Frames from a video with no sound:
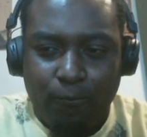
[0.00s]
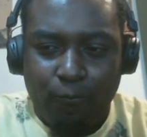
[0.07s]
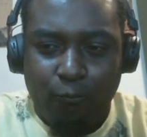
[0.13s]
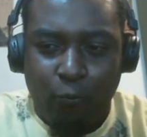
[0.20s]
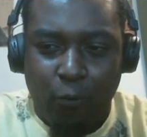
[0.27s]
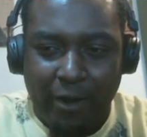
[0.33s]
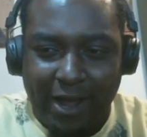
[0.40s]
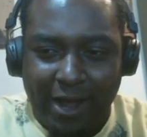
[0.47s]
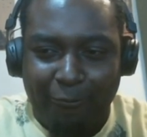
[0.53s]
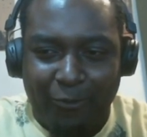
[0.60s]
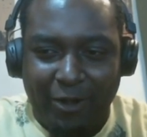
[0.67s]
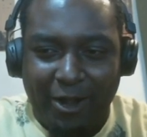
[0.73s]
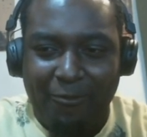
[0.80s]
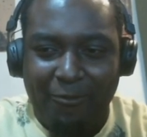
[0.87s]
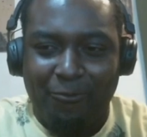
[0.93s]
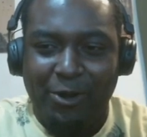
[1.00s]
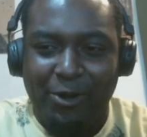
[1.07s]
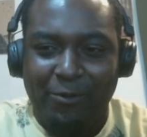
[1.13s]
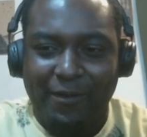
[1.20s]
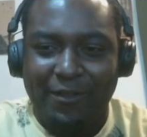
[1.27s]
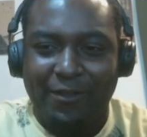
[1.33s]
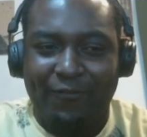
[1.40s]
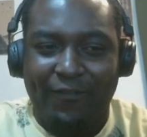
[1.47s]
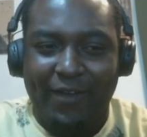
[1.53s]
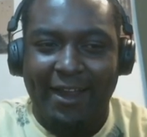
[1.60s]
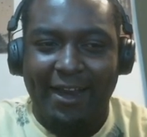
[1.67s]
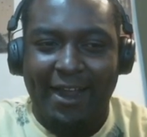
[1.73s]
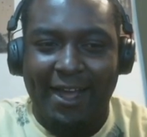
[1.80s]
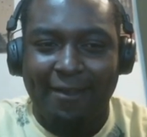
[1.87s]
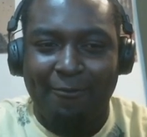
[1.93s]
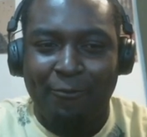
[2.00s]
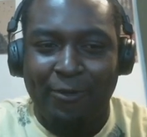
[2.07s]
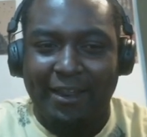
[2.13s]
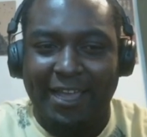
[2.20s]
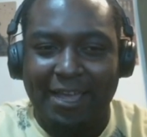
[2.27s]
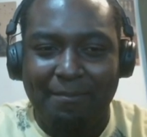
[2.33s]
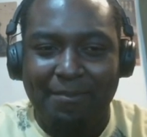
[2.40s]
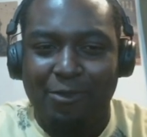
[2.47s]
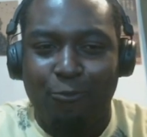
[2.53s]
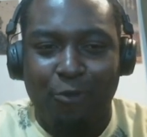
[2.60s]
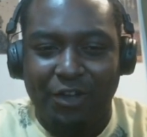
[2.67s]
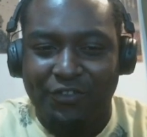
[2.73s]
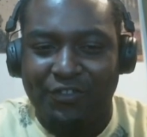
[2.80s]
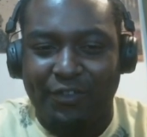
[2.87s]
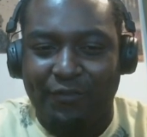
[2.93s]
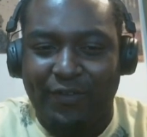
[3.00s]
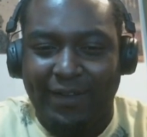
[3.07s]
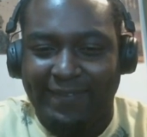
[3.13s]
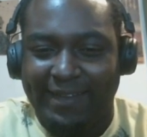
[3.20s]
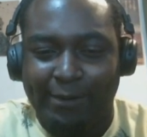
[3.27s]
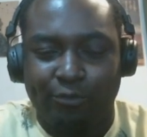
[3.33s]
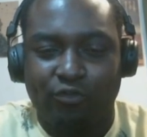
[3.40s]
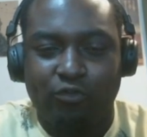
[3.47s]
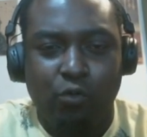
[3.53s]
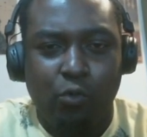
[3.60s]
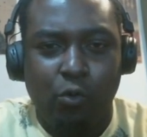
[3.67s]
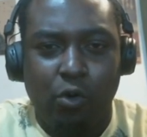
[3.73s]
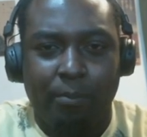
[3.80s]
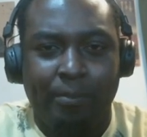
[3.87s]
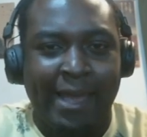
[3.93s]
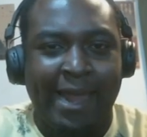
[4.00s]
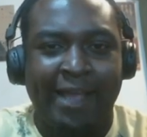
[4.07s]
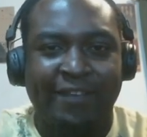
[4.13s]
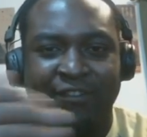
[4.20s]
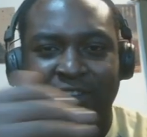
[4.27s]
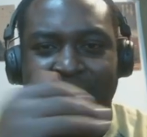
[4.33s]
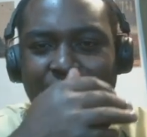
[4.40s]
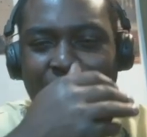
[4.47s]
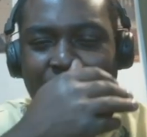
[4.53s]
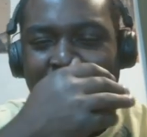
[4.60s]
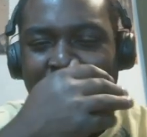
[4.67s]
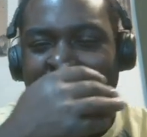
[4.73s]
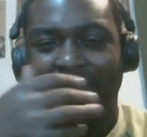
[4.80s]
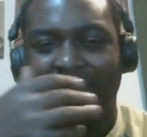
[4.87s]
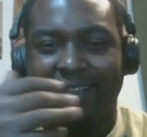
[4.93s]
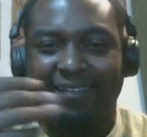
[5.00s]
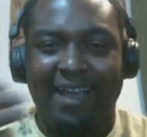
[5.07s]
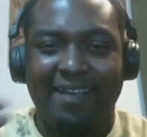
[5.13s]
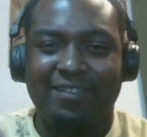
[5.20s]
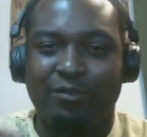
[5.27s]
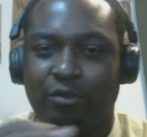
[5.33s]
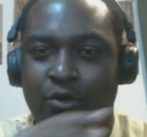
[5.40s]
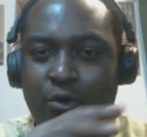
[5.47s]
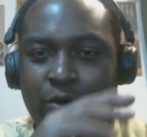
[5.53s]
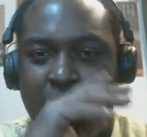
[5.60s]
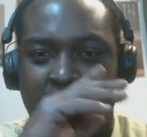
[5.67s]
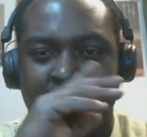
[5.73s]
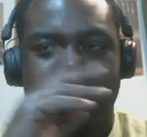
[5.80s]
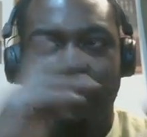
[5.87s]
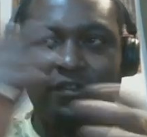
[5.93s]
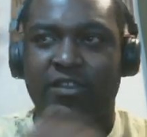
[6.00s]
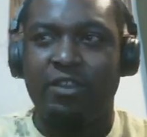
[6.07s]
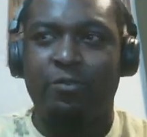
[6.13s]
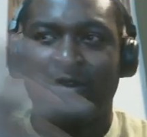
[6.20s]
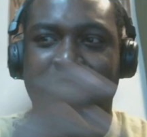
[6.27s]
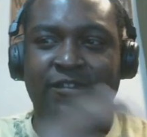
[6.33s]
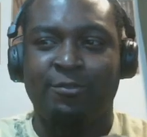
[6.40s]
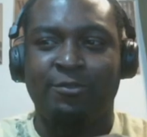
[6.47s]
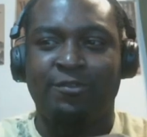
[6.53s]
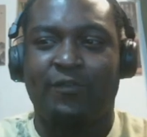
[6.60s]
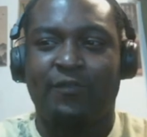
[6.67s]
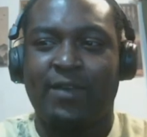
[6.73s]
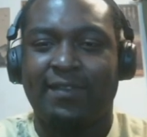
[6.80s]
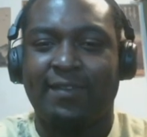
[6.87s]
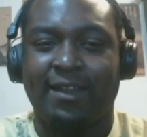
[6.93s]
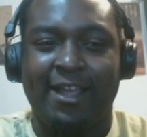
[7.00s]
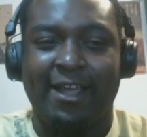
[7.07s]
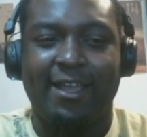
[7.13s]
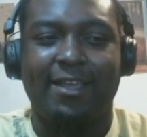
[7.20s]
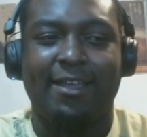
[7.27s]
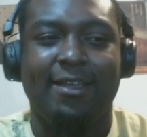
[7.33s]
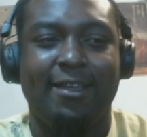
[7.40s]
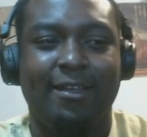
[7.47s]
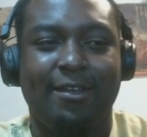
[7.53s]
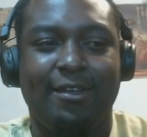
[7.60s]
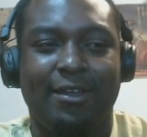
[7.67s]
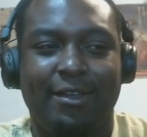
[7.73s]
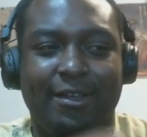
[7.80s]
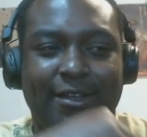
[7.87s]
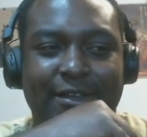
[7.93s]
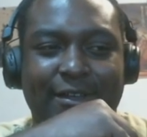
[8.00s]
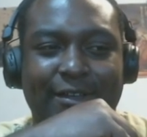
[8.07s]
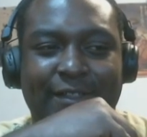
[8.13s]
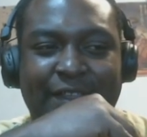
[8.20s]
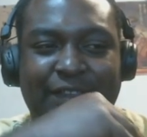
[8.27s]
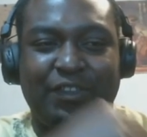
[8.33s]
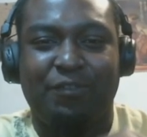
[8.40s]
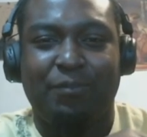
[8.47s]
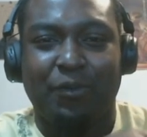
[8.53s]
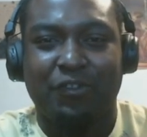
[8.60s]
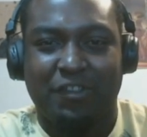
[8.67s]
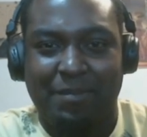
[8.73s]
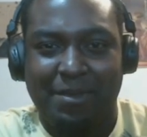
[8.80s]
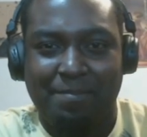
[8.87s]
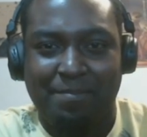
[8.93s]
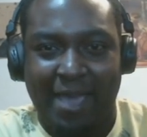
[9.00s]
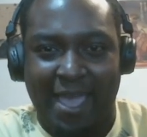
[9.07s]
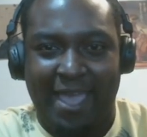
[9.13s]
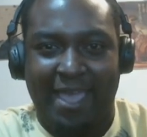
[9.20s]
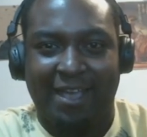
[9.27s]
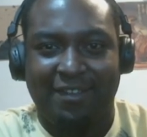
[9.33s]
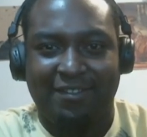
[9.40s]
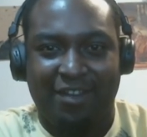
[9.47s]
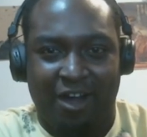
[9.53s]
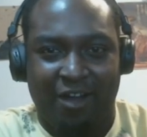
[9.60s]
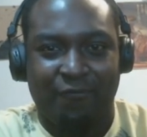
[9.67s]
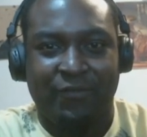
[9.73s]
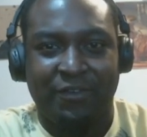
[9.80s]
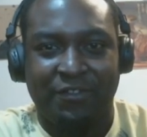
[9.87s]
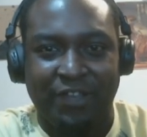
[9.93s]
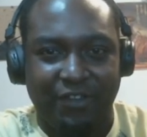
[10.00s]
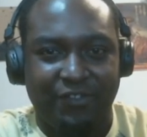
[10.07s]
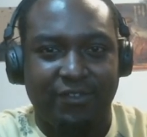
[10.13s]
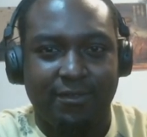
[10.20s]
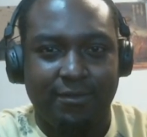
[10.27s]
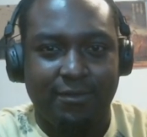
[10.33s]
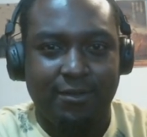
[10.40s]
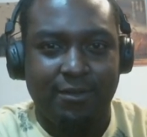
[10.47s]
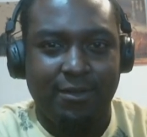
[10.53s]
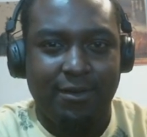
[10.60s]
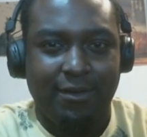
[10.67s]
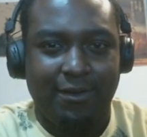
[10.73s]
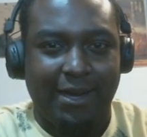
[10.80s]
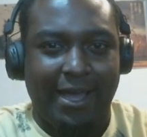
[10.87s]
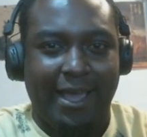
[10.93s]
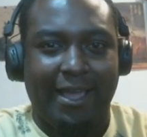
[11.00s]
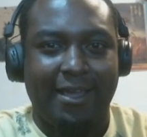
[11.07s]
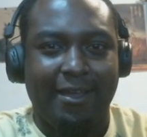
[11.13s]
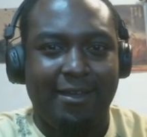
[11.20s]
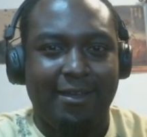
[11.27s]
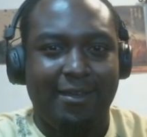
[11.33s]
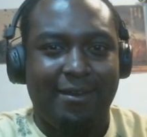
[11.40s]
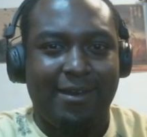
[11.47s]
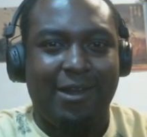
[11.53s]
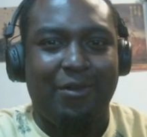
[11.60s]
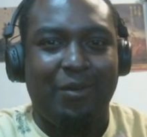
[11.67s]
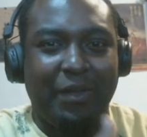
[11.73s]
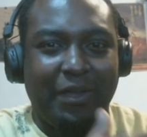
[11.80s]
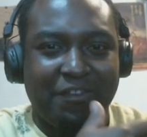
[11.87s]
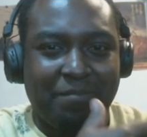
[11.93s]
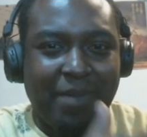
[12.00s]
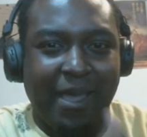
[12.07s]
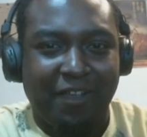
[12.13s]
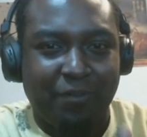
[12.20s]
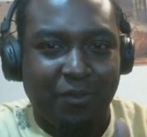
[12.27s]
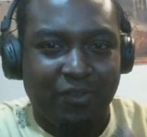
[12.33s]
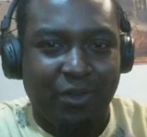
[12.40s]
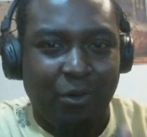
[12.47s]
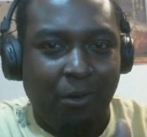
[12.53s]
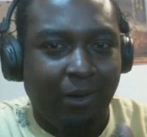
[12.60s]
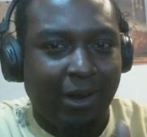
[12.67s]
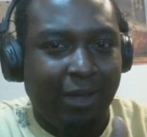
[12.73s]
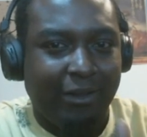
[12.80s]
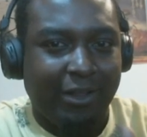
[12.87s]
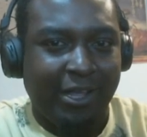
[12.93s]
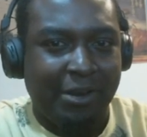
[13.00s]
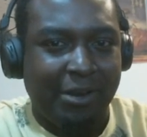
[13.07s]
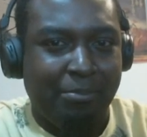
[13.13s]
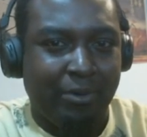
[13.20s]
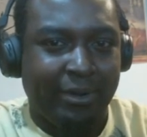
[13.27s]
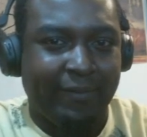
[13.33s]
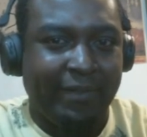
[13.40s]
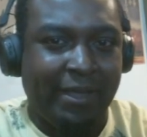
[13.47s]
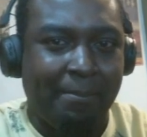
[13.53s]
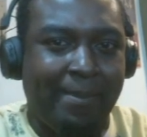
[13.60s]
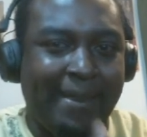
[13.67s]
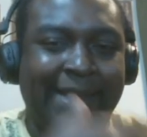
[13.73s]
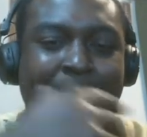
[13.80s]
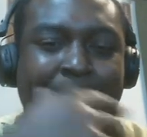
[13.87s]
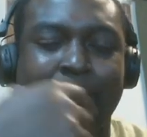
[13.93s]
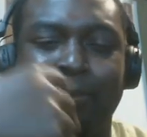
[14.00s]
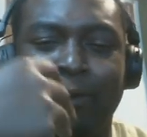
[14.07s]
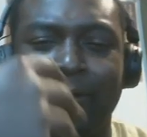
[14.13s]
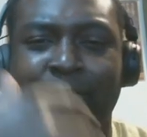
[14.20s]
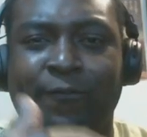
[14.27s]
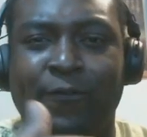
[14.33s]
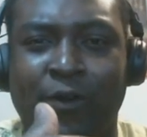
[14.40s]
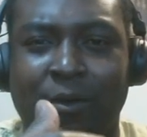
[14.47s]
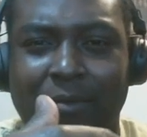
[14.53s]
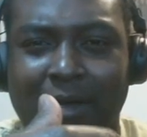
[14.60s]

when I reread the fight, what hit me wasn't the fact that it was cool or badass or any of the attacks that were going on in the sequence. It was the fact that like this is supposed to be Bang's confrontation. Like, not only is Bang supposed to go all out here, he pulled out the abandonment breathing form,